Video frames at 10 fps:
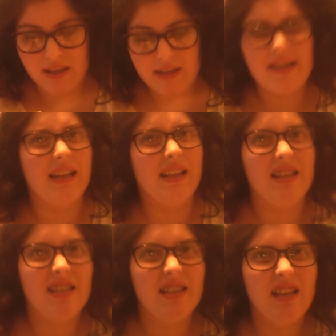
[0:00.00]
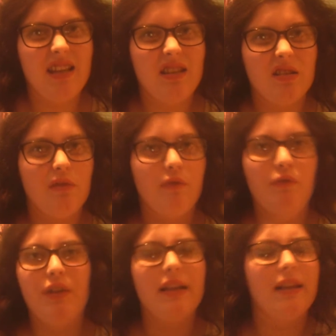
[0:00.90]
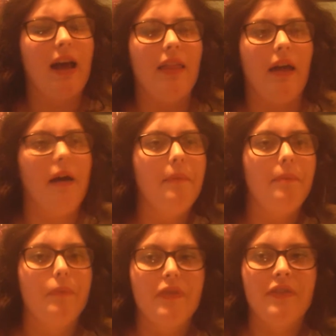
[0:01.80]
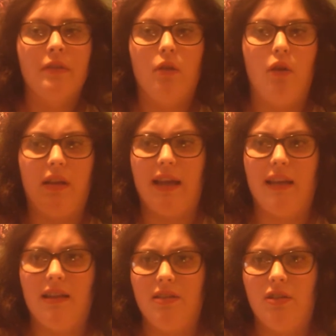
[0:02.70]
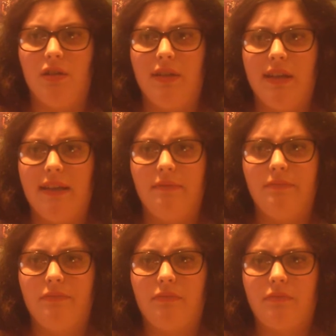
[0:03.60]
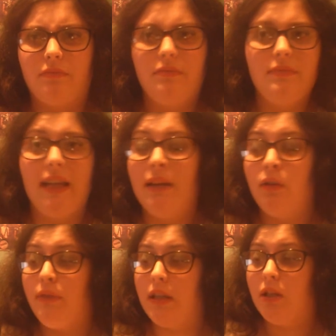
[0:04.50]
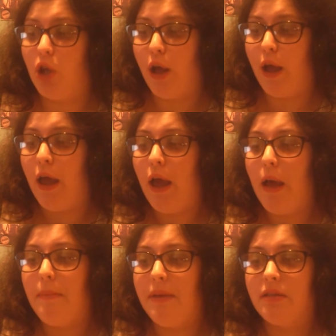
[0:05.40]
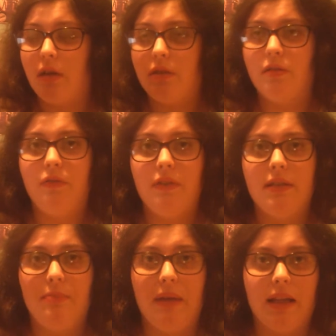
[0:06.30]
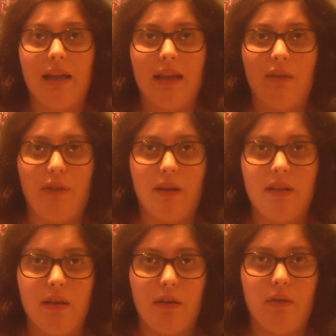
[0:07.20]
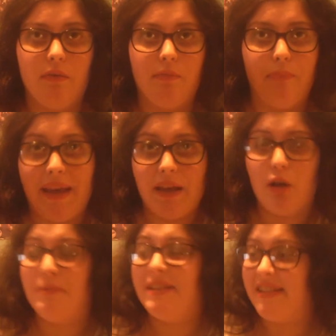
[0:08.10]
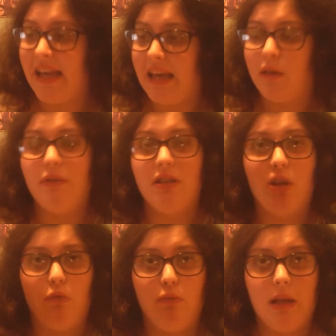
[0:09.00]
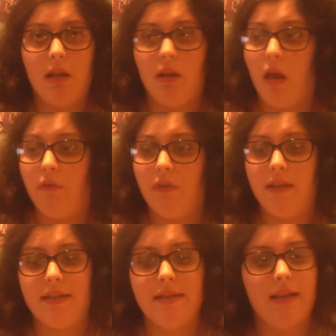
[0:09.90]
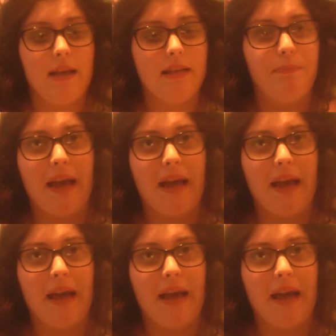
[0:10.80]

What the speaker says: it's like glycerine or something like that, or like glitter in it. I don't really know, but it's got something to make like your makeup stick, which I really love. This is by